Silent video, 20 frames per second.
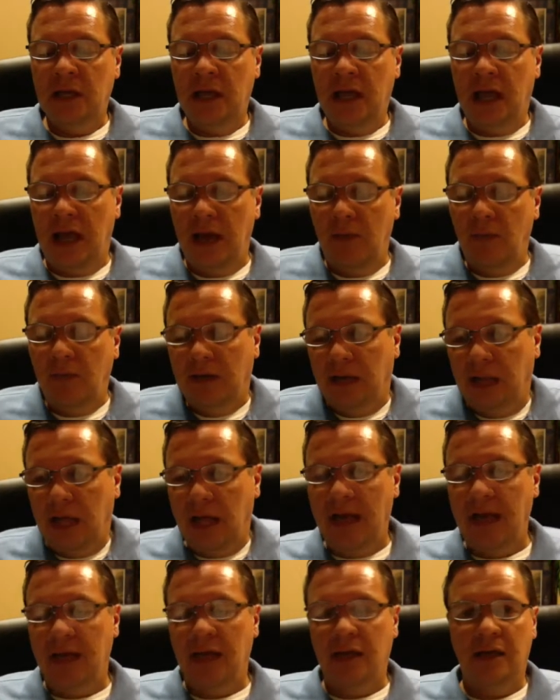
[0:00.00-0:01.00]
I would
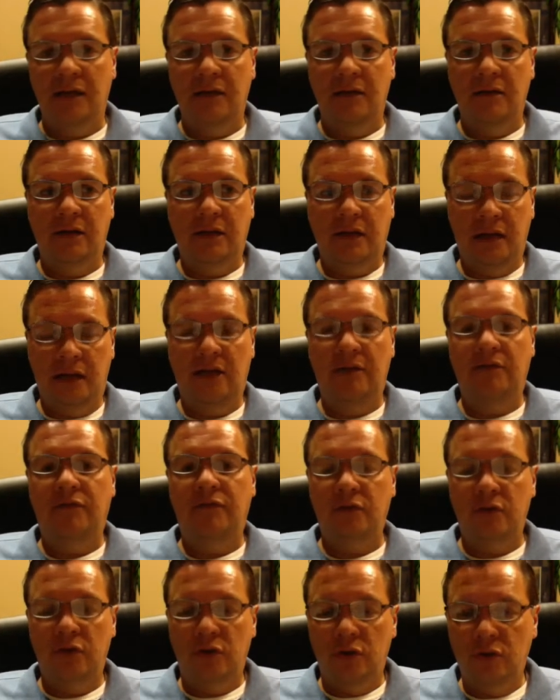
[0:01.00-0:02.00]
like, again,
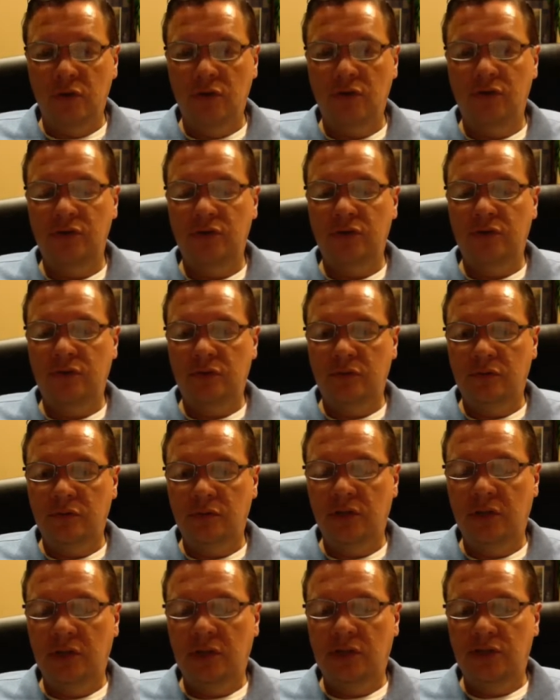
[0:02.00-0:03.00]
for you to
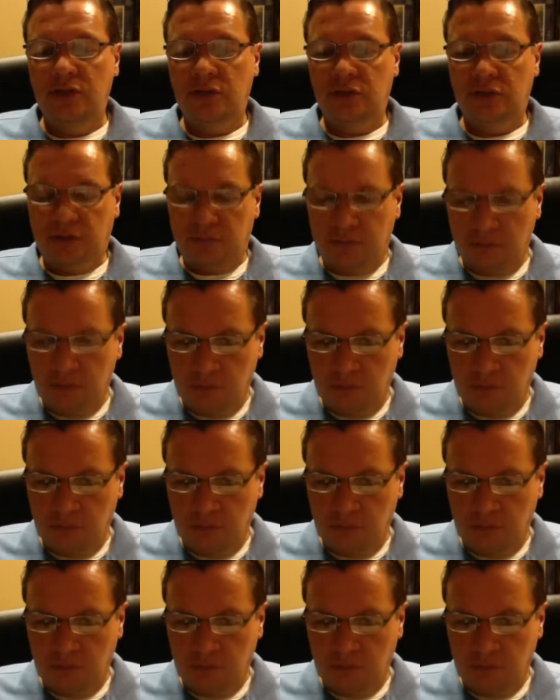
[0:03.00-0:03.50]
just